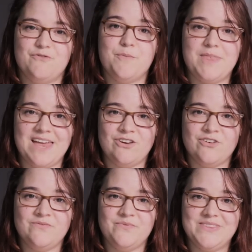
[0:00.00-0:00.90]
From then
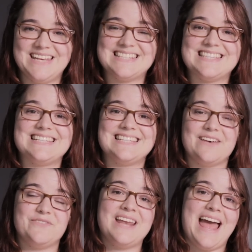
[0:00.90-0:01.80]
on, it's the
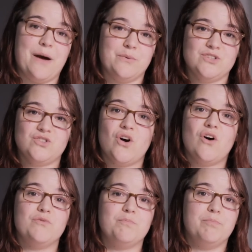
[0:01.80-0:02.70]
7 hours
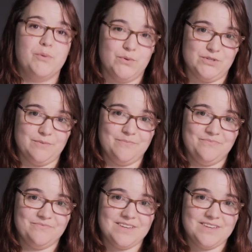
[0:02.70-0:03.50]
of boredom.